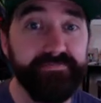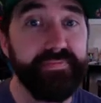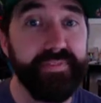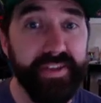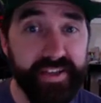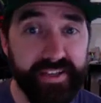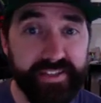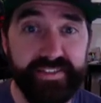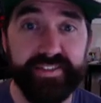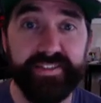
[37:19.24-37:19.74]

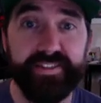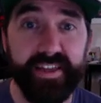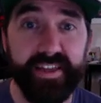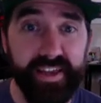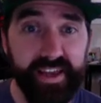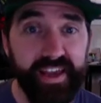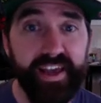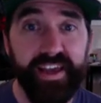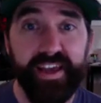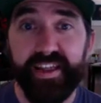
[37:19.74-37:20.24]
it's
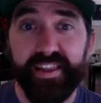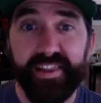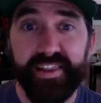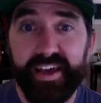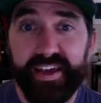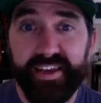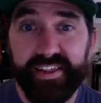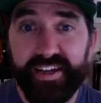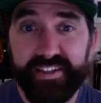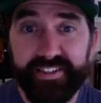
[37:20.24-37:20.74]

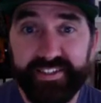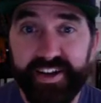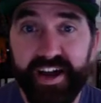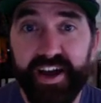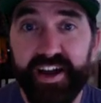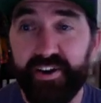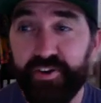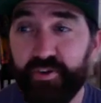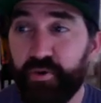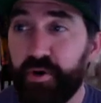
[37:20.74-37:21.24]
like, that's
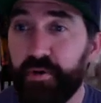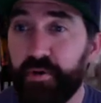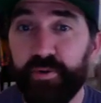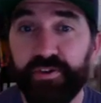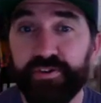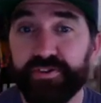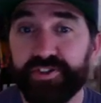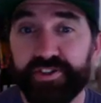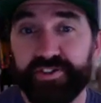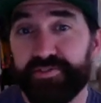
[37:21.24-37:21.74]
not a normal, just